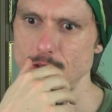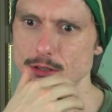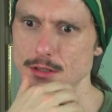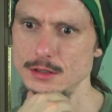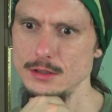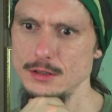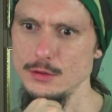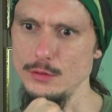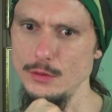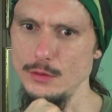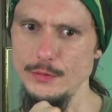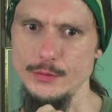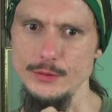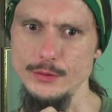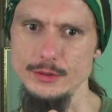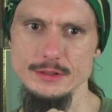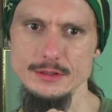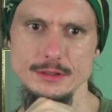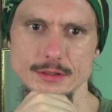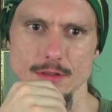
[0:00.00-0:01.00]

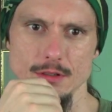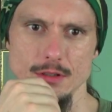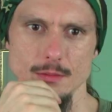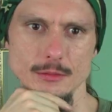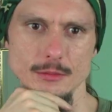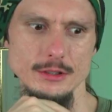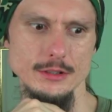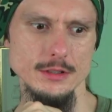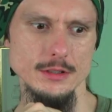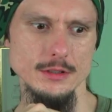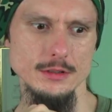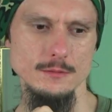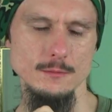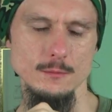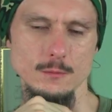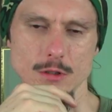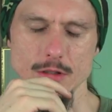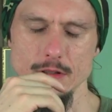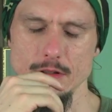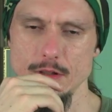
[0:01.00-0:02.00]
girlfriends, and I'm like,
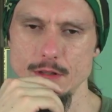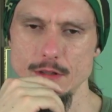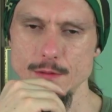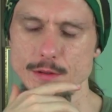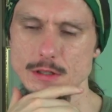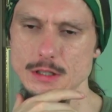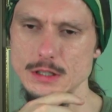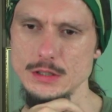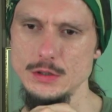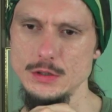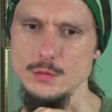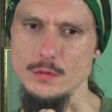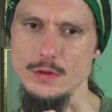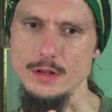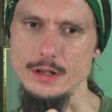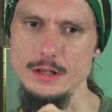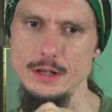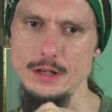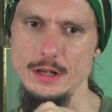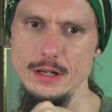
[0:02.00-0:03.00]
what the fuck do
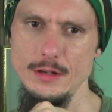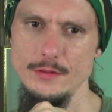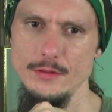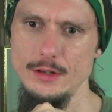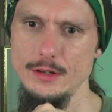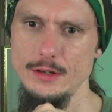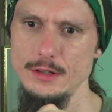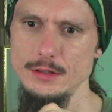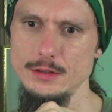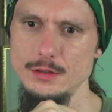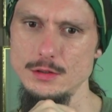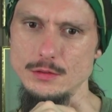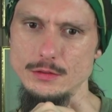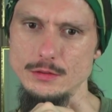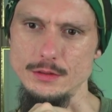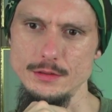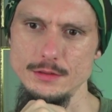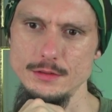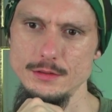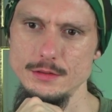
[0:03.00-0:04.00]
they have that I
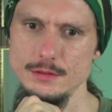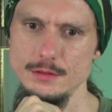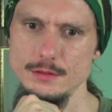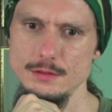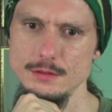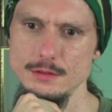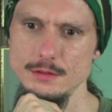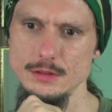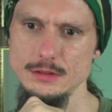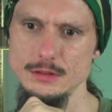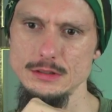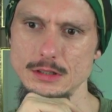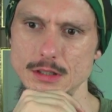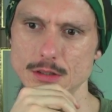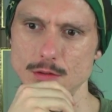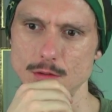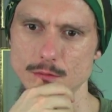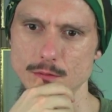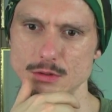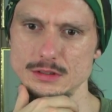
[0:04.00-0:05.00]
don't? It's
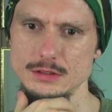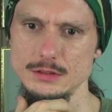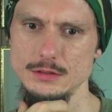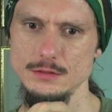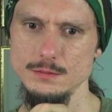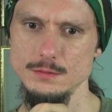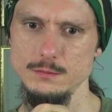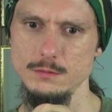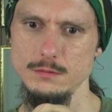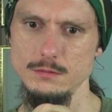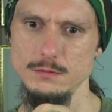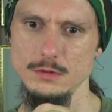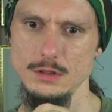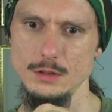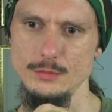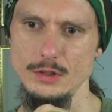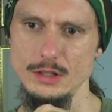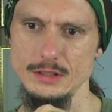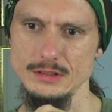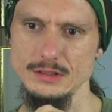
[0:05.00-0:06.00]
kind of what
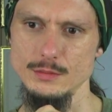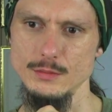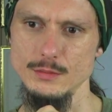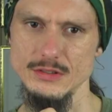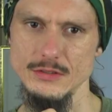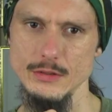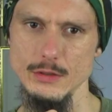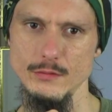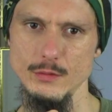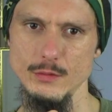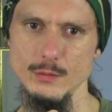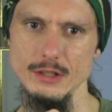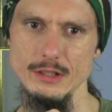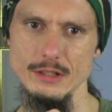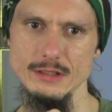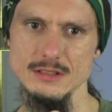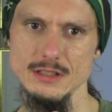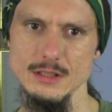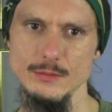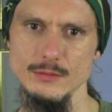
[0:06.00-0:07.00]
I'm asking myself in my
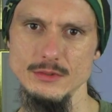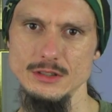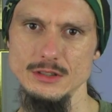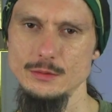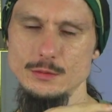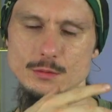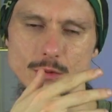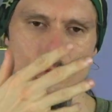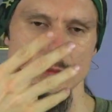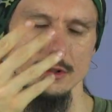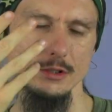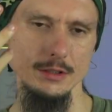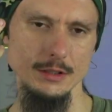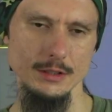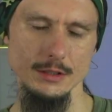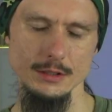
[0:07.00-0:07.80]
head sometimes, where I'm like,